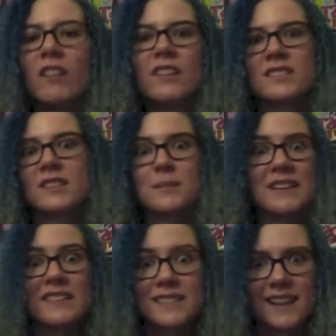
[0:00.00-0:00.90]
and it's gonna be
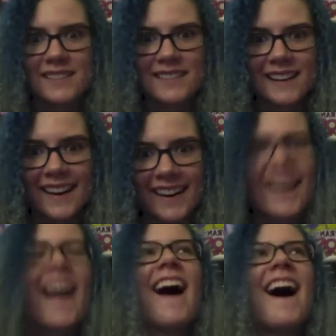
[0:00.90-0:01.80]

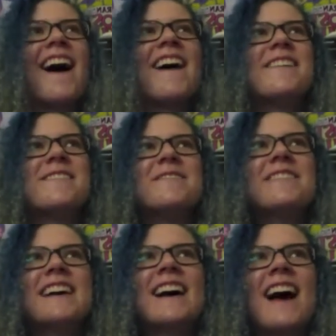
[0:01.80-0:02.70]
disgusting.
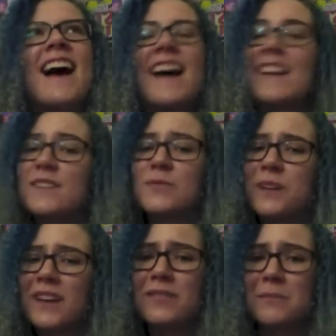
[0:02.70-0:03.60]
And if
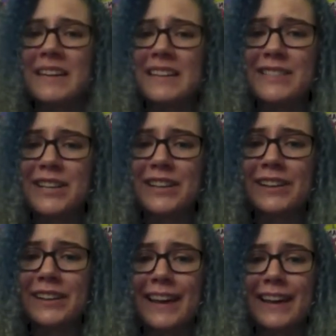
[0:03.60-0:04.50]
we ever meet each
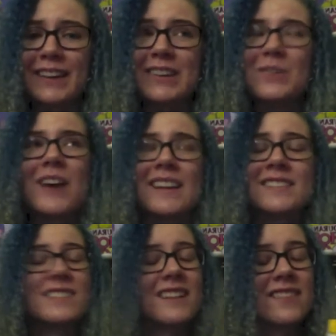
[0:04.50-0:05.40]
other, like, you guys
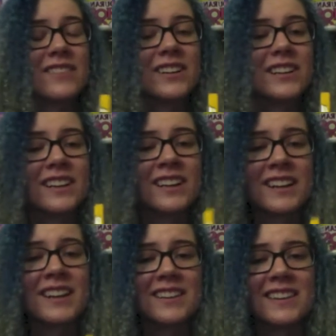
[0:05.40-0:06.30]
are never gonna
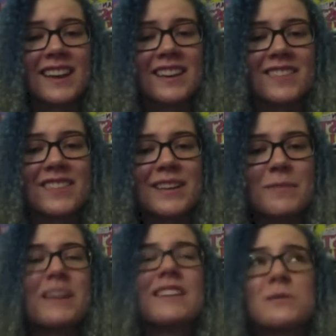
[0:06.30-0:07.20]
hear the end of it
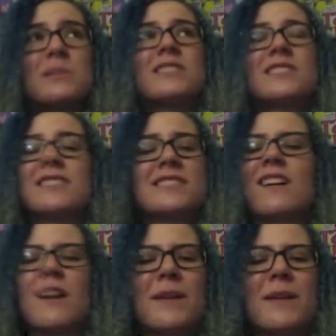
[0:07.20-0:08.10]
because we're just gonna
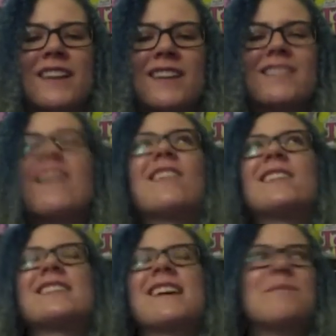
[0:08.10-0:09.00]
talk about it all the
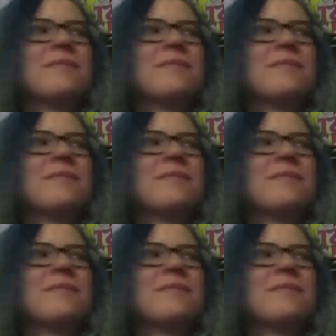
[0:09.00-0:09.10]
time.